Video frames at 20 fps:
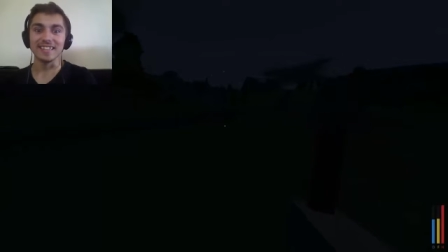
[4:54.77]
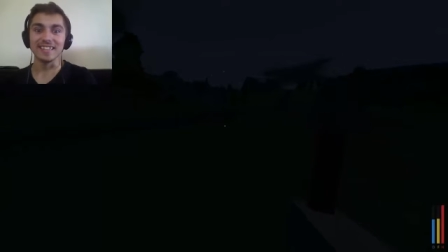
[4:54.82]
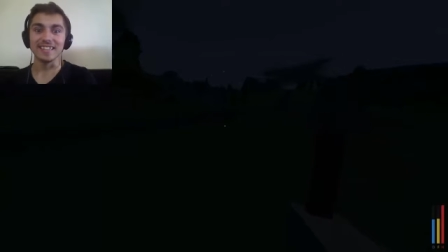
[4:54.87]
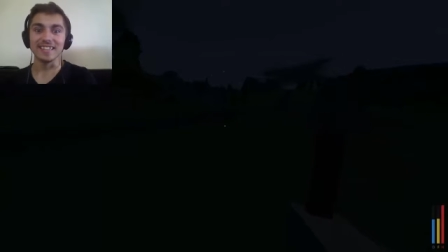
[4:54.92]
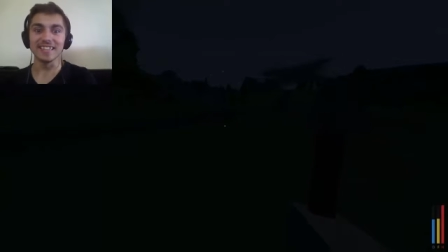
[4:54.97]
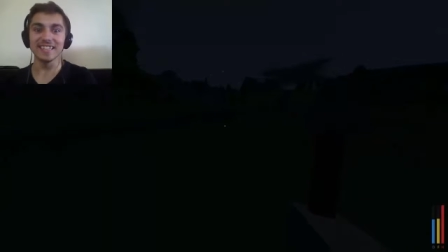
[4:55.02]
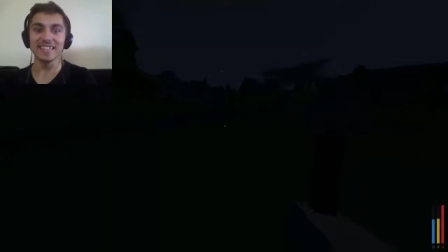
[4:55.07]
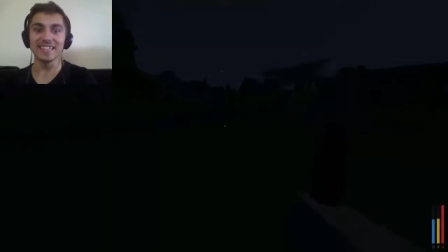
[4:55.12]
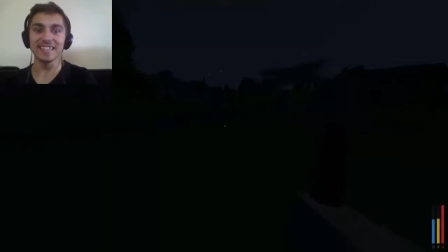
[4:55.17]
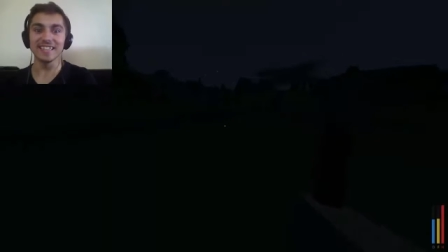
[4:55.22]

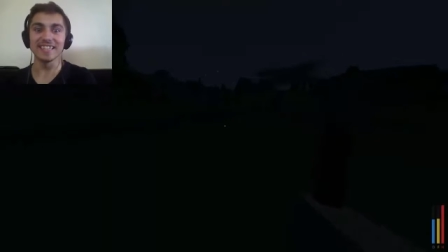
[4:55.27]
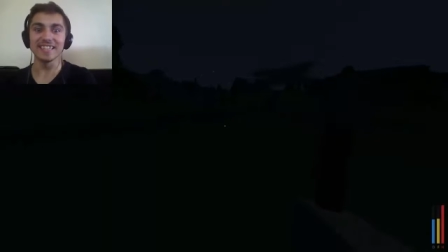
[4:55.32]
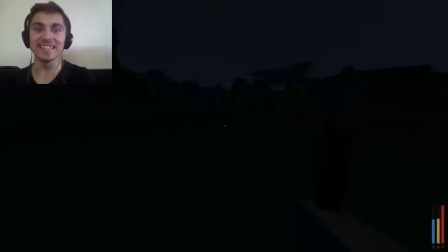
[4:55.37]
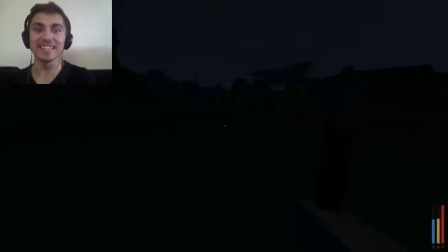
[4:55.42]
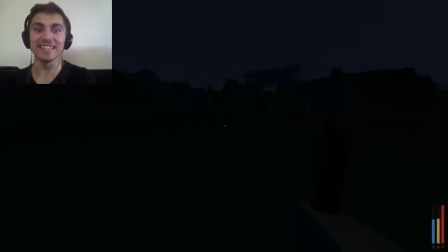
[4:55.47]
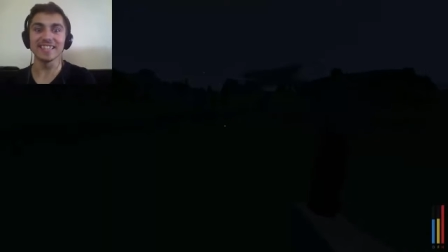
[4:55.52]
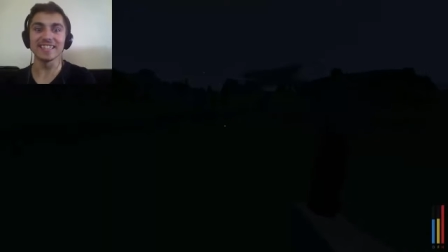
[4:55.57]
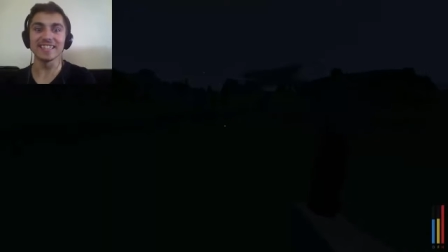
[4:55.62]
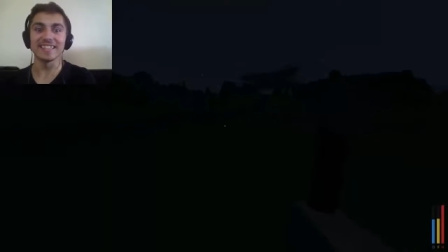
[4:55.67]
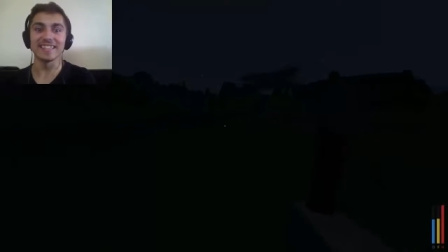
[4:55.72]

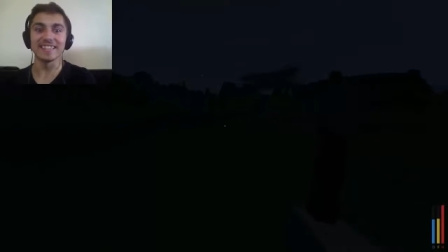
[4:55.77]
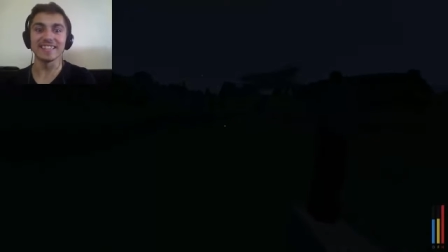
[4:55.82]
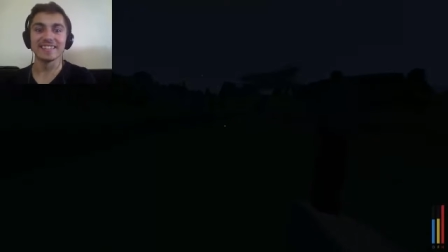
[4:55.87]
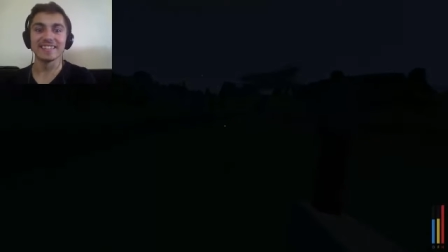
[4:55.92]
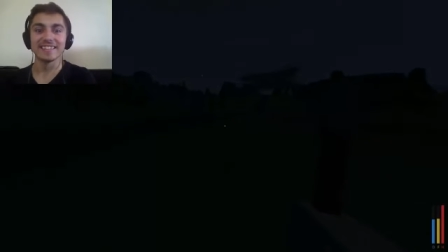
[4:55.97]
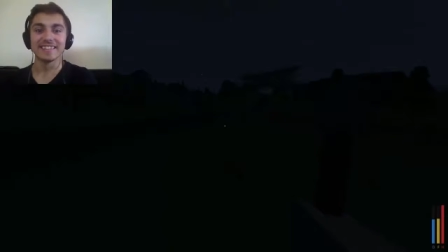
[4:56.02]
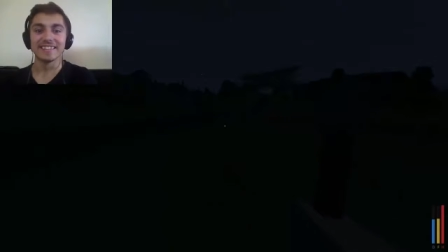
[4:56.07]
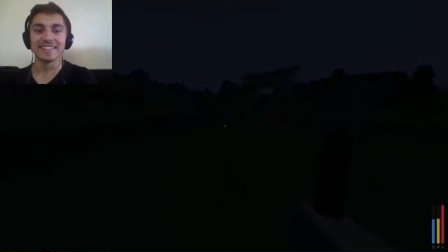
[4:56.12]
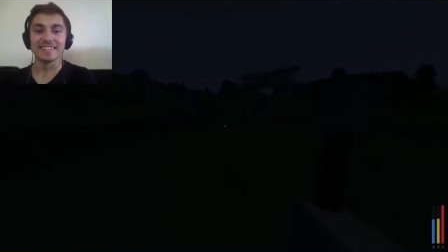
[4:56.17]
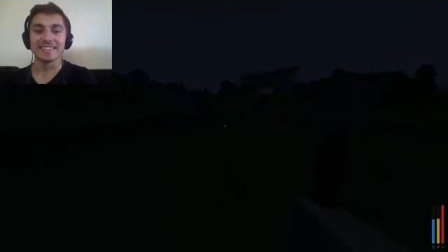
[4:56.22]
oh,
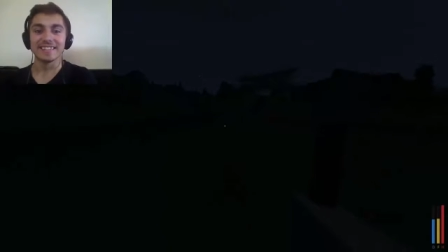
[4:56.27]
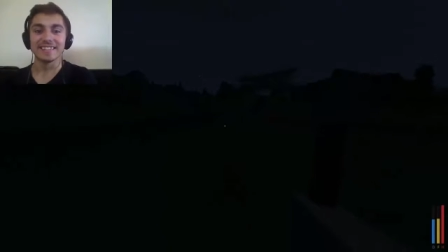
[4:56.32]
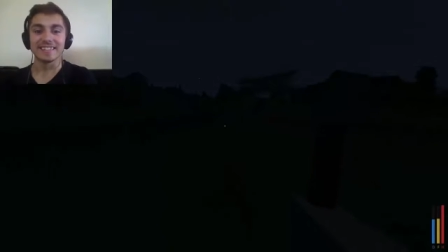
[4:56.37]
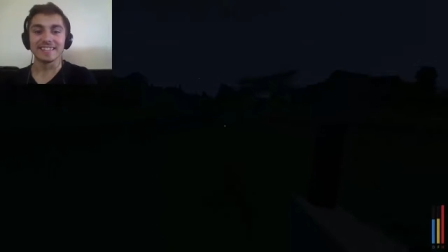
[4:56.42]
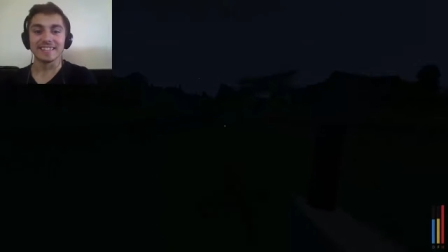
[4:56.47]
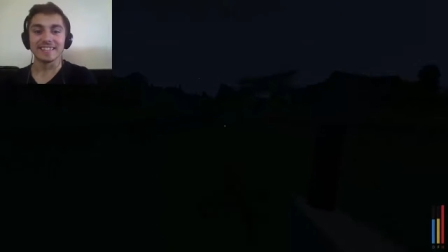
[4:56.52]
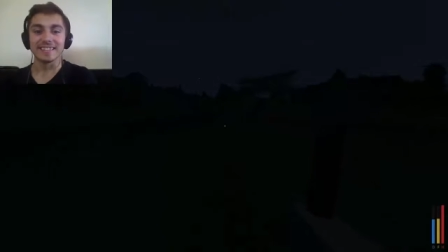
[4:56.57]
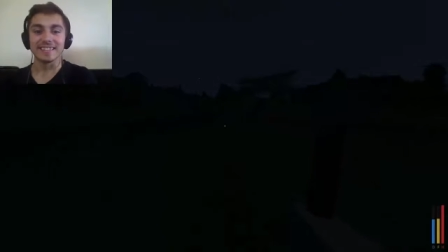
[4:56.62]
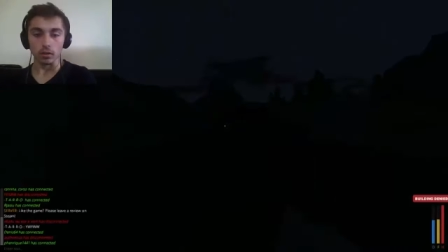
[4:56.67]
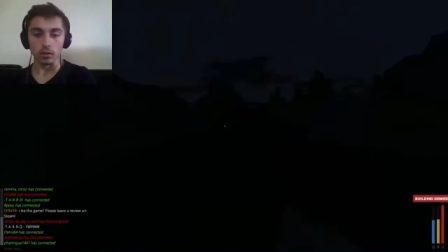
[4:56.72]

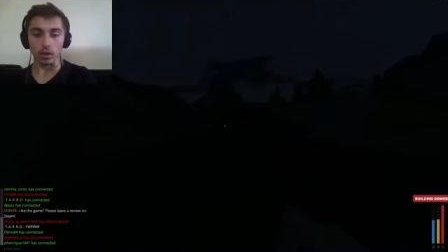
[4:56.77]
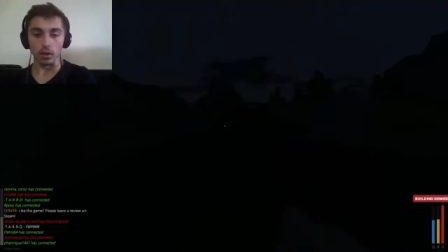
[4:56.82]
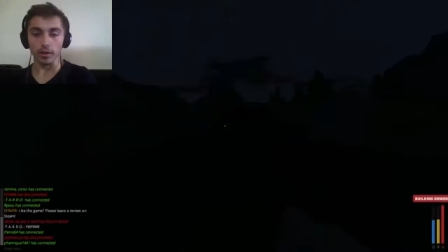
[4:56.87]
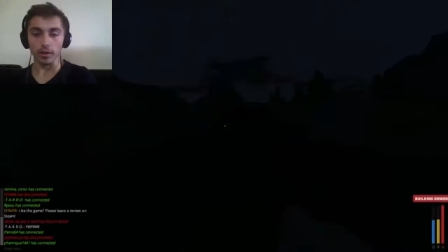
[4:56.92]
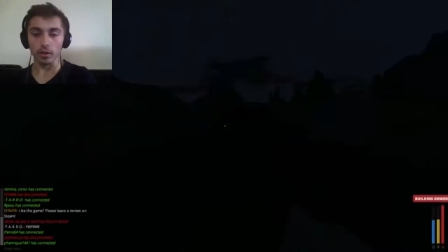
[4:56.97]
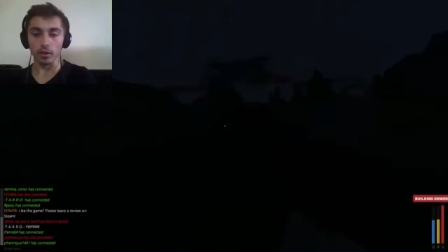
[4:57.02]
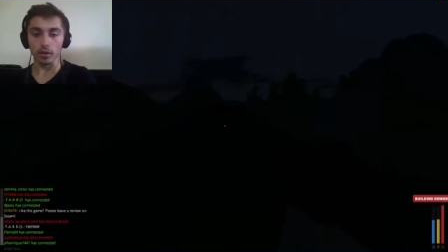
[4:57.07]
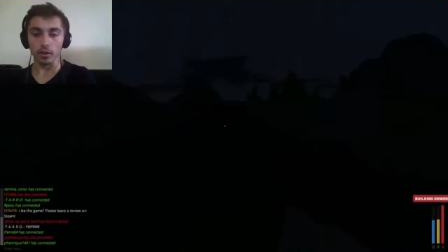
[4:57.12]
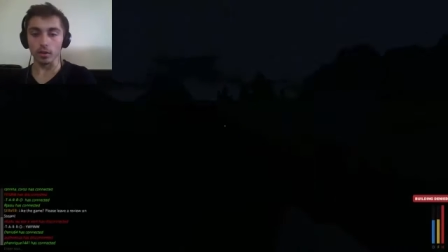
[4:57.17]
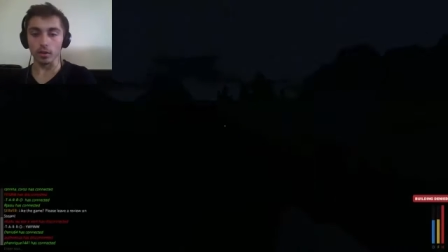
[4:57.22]
you
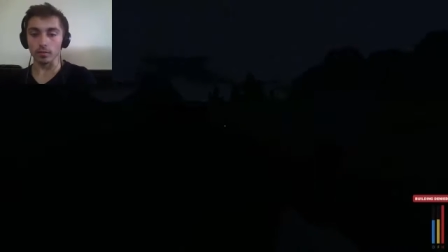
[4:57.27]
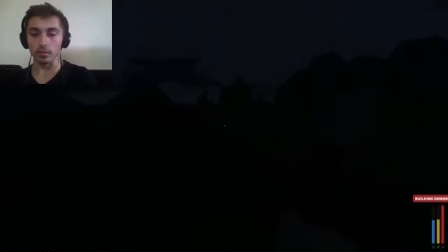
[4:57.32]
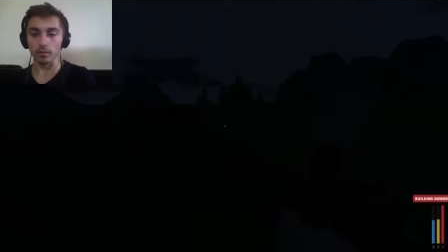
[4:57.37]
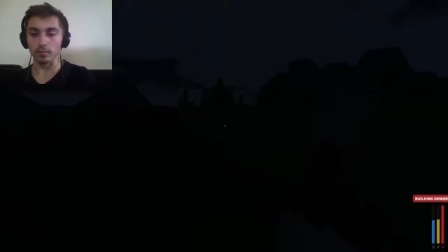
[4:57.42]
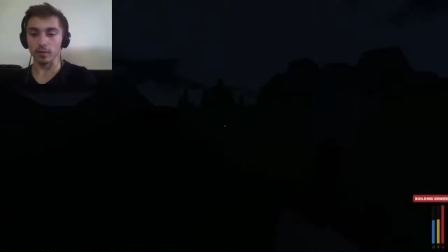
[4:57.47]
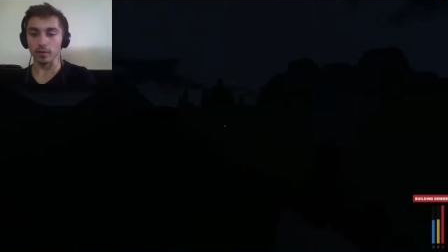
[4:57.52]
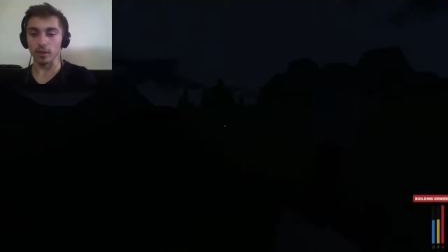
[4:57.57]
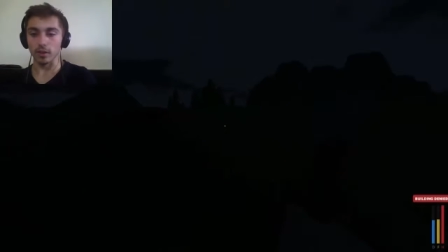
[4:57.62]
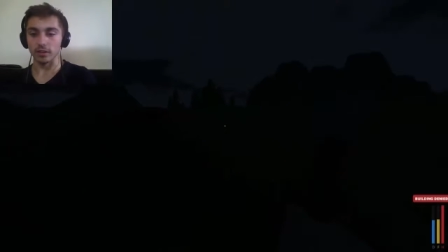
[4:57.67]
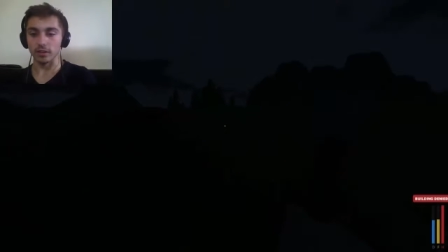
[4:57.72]
know what?
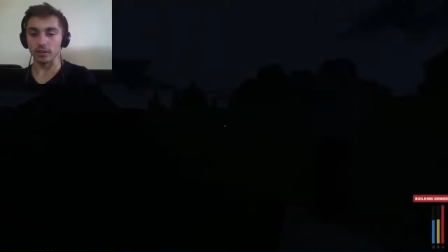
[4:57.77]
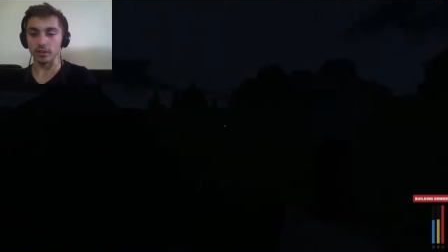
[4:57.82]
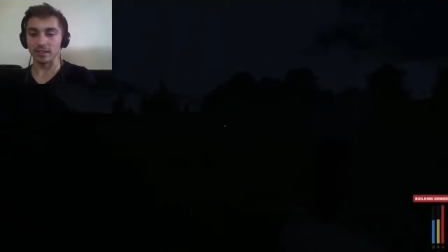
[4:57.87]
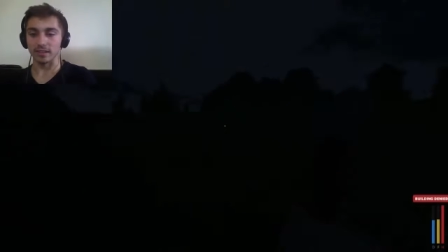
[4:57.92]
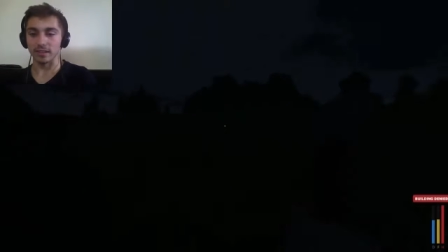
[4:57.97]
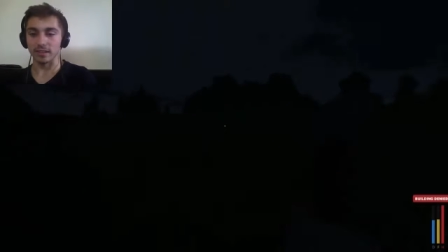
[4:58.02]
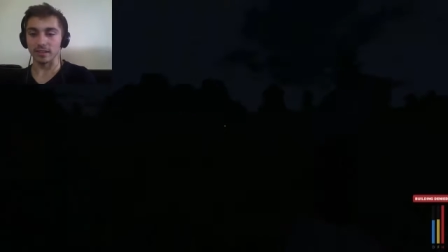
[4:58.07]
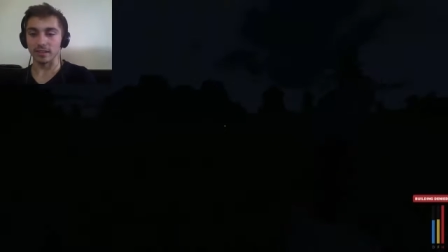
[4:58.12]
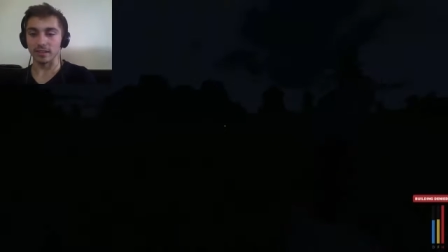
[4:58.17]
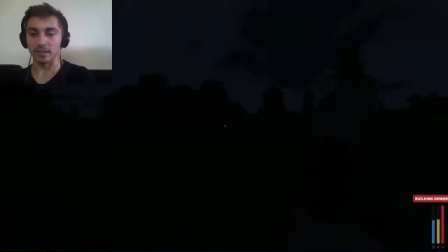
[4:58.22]
Fuck chasing
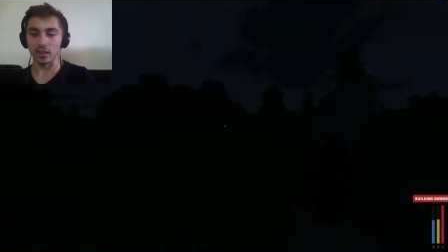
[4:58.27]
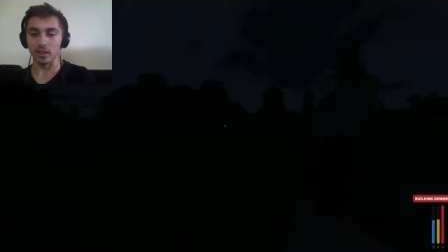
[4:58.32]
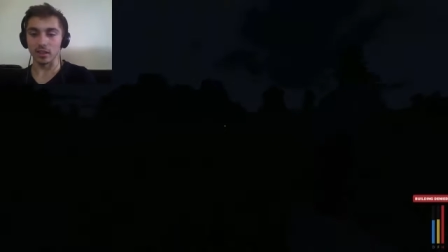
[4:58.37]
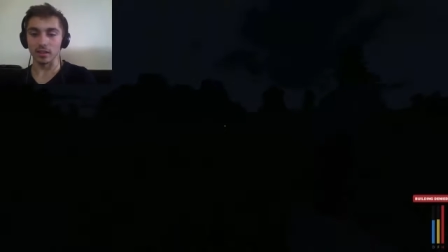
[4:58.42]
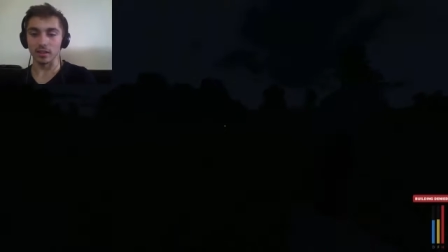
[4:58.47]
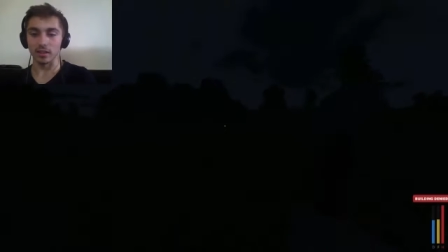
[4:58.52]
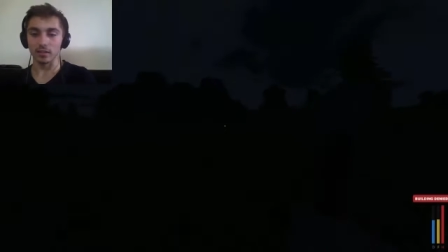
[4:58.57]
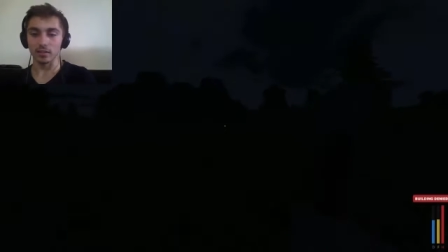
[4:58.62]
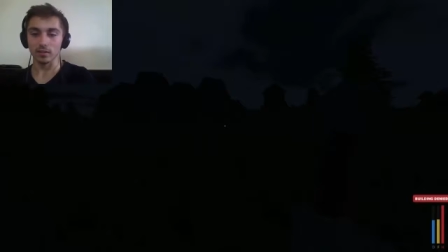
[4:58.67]
this guy.